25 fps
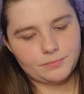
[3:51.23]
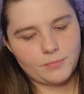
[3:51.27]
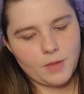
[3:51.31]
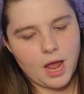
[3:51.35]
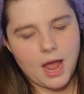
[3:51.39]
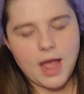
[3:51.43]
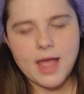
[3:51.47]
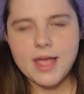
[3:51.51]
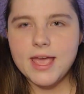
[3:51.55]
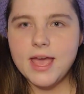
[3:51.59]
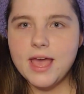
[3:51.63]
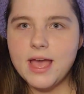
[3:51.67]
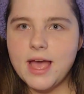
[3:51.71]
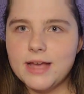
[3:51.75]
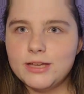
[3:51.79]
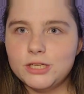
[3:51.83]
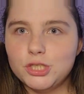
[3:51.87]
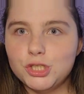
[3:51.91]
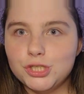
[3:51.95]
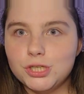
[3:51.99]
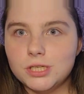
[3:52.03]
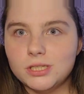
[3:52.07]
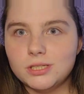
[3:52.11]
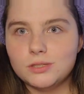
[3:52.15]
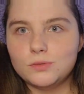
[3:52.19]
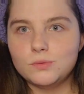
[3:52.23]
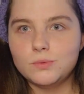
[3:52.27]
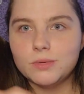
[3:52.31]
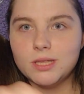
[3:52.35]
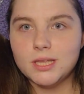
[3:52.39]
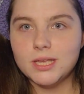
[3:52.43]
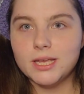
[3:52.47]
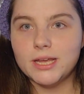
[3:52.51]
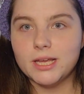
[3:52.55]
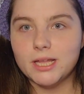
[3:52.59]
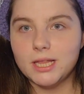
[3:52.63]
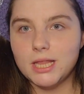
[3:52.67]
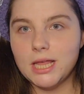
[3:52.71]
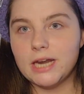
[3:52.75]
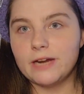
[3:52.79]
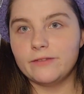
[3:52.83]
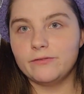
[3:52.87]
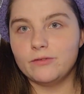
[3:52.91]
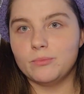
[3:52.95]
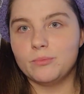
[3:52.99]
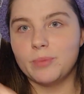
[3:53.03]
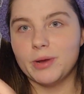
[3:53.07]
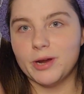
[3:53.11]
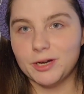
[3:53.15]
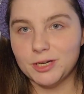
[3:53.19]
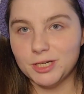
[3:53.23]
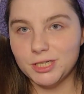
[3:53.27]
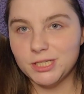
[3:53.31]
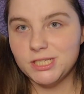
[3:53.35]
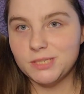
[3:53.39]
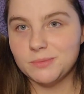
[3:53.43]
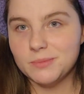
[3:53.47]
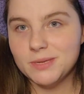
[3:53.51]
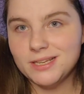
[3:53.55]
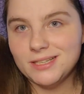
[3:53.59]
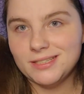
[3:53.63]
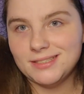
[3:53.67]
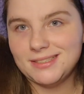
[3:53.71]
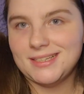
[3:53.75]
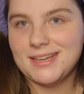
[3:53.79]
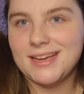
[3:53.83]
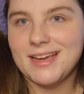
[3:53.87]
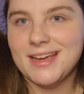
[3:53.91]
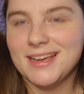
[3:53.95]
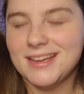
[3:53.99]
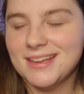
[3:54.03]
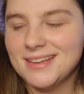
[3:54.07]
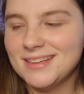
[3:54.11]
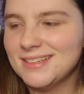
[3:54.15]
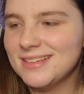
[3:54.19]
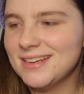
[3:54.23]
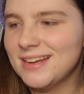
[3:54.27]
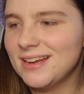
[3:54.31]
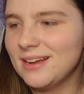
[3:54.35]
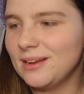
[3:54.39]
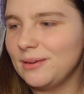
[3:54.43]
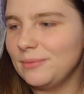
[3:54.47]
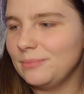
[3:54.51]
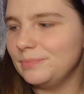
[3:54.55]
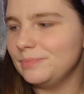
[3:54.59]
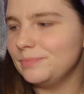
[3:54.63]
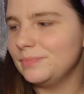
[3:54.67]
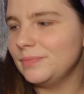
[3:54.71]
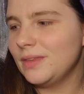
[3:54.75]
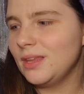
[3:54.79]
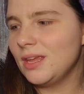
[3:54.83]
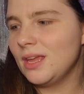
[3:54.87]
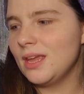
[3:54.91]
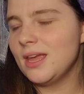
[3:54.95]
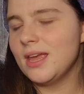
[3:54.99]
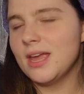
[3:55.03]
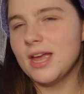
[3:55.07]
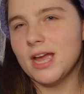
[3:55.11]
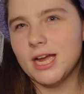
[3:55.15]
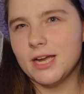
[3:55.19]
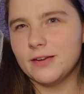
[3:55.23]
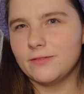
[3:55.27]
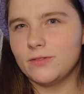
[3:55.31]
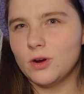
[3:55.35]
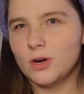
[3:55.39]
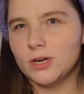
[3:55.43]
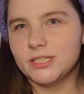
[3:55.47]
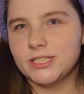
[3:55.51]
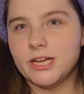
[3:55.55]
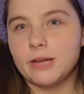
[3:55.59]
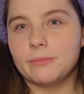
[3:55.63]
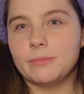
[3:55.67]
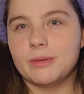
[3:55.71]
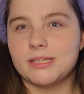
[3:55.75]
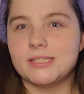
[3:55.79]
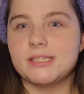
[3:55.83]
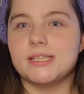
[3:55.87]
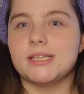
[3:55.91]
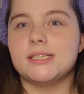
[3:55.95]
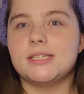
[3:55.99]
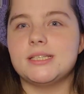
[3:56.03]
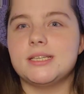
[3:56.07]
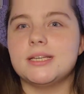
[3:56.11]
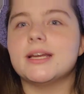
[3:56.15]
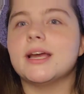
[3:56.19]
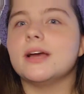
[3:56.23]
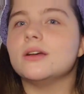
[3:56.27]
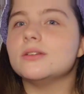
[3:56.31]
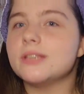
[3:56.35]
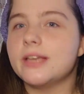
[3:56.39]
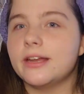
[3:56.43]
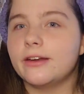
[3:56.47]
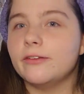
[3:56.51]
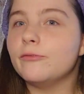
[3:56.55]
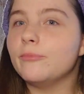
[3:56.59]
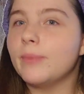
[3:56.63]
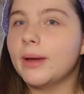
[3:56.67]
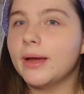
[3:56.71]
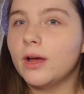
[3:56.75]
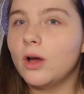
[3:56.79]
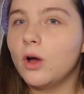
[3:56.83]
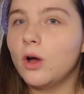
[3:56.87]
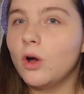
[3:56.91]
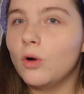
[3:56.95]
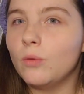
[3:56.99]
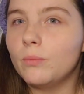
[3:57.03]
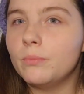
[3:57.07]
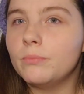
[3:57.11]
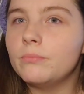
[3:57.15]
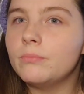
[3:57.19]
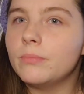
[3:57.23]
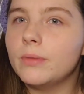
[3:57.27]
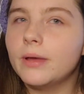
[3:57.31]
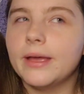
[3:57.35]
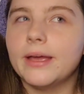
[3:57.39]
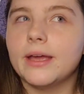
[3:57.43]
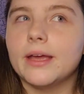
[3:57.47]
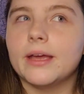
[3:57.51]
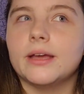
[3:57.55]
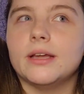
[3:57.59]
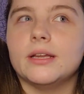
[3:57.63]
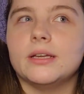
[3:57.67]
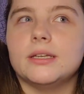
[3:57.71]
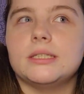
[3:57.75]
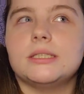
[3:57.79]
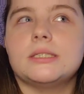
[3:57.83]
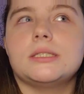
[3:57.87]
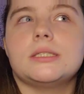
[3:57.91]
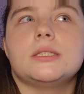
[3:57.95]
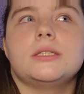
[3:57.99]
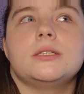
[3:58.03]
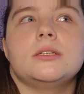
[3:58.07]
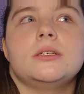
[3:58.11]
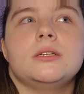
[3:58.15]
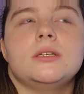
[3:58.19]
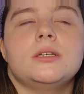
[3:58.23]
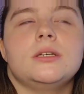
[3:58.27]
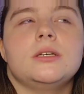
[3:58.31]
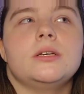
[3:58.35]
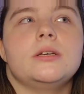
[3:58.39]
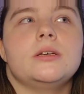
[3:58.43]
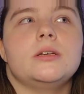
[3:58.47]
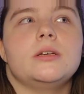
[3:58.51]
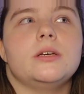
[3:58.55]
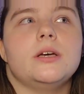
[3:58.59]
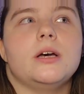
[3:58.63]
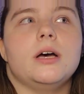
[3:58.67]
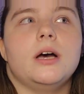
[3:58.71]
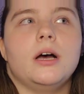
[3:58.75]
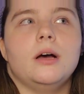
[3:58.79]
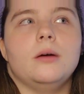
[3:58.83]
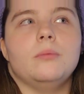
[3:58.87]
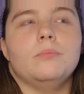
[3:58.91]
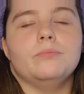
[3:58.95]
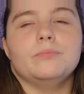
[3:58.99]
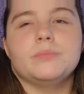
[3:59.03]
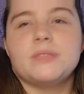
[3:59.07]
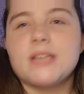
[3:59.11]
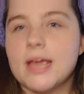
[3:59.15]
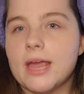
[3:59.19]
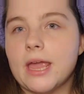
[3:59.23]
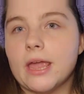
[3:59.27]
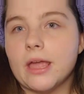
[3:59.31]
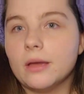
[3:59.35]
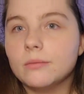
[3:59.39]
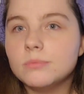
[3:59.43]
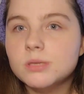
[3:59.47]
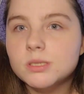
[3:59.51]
I struggle with like a lot of embarrassment, and I have a hard time existing outside of my home and taking up